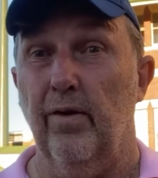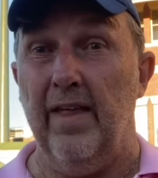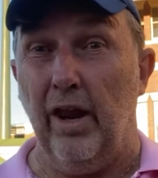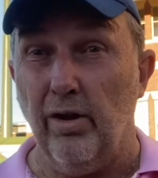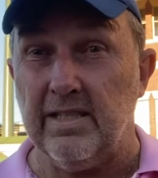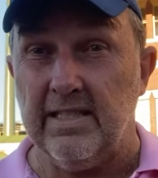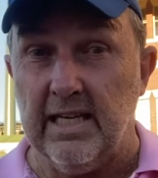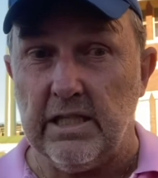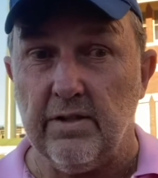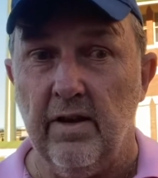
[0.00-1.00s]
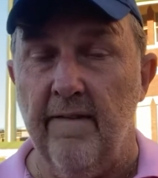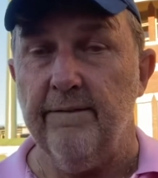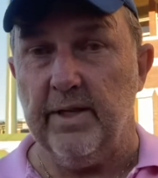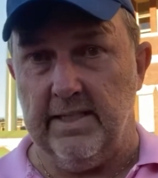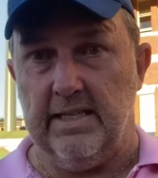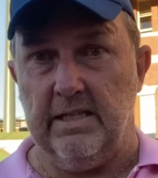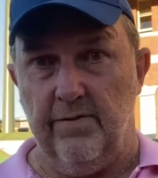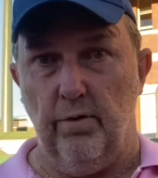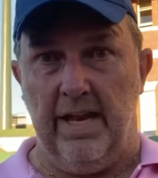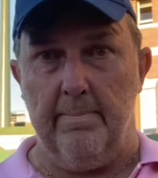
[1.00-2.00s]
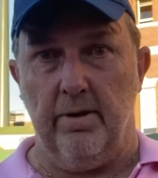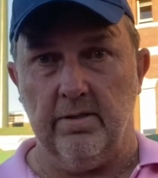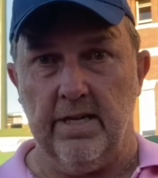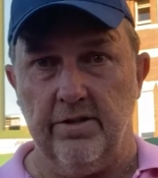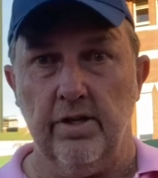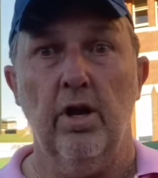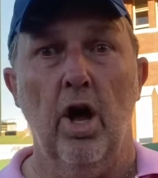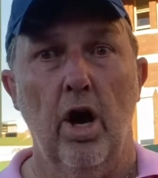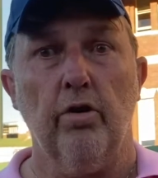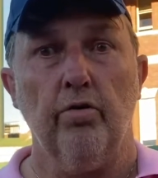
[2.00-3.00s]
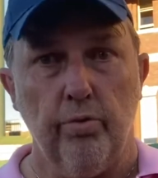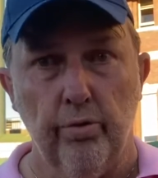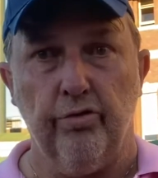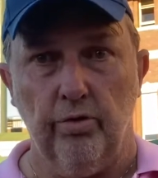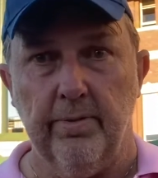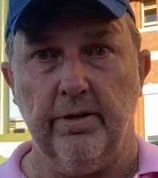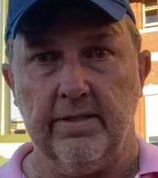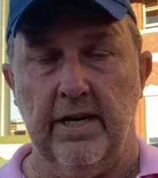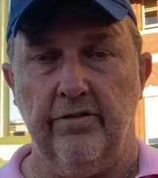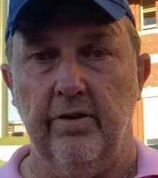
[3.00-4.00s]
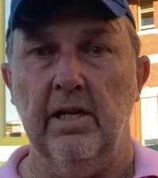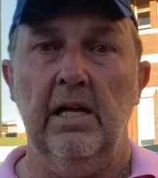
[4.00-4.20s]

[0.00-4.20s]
and they lost 6 for 64 in that middle session, a crucial middle session.